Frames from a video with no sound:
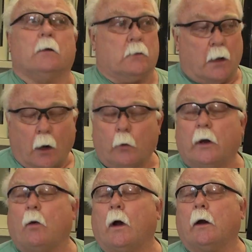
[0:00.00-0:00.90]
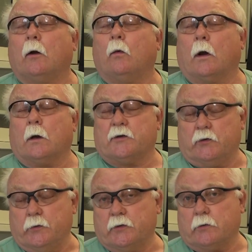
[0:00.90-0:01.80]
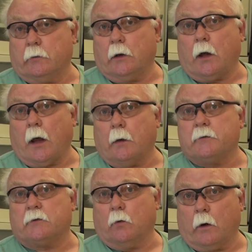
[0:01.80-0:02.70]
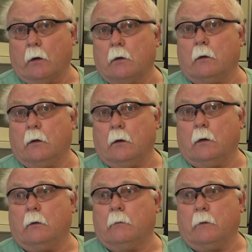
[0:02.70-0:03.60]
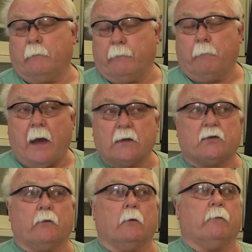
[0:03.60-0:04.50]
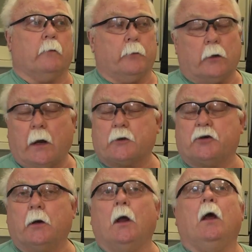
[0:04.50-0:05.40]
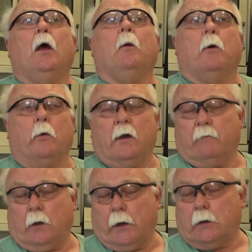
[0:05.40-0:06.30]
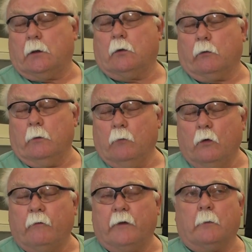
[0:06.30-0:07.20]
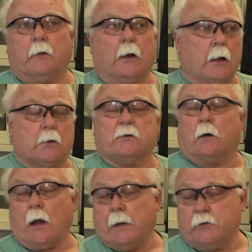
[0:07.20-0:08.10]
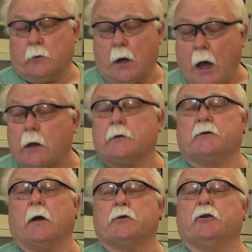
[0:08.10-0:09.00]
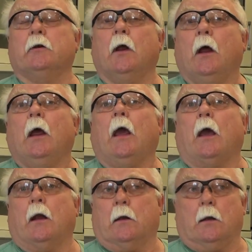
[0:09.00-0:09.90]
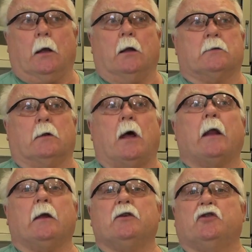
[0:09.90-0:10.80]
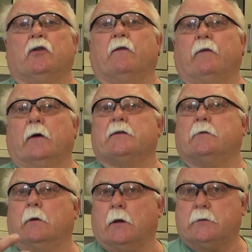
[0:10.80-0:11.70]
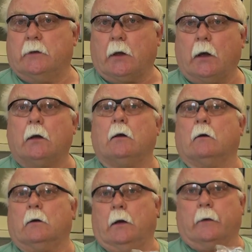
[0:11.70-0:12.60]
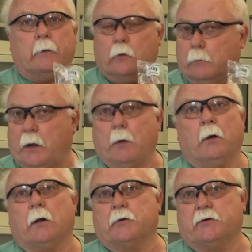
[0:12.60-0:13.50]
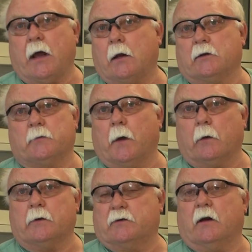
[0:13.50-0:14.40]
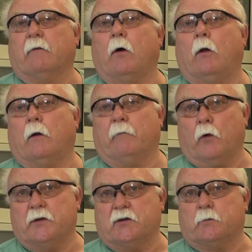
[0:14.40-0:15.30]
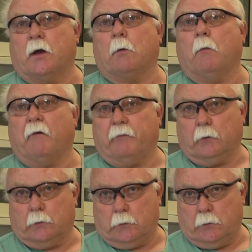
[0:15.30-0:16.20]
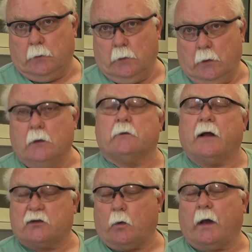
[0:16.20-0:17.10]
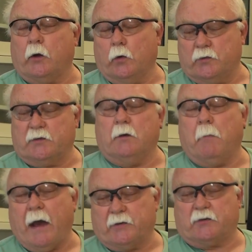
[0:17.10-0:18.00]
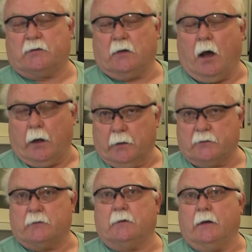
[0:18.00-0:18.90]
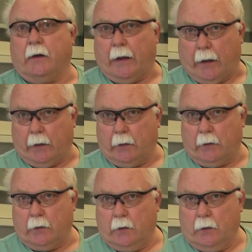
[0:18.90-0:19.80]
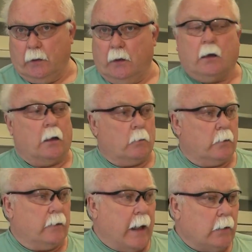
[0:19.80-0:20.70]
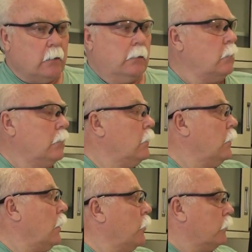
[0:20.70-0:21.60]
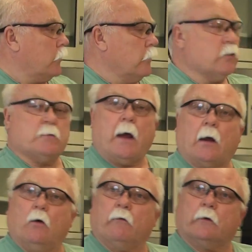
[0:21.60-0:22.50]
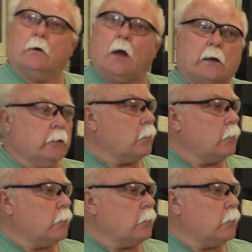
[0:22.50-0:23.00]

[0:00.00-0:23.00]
They are required when our students are in labs to wear the mask for protection, but we have elected to remove them today because our labs are not in session, and it's a lot easier for us to enunciate and you can be able to understand us better instead of all our voices being muffled. So that's why you don't see masks on us today. And with that, I will turn this back over to Dr.